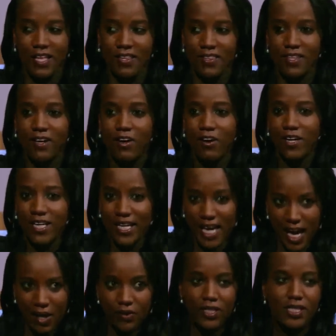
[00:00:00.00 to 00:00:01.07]
There are
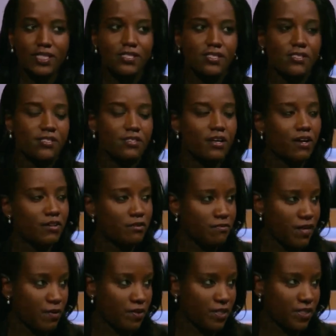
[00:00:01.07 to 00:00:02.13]
countless other
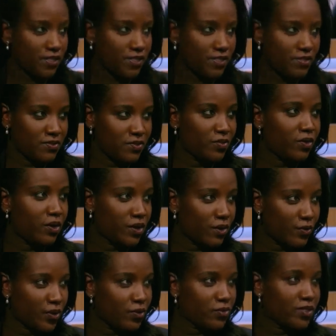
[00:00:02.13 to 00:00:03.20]
families who are
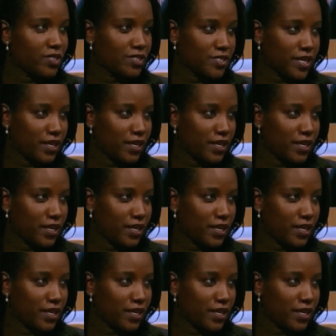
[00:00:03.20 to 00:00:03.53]
going through this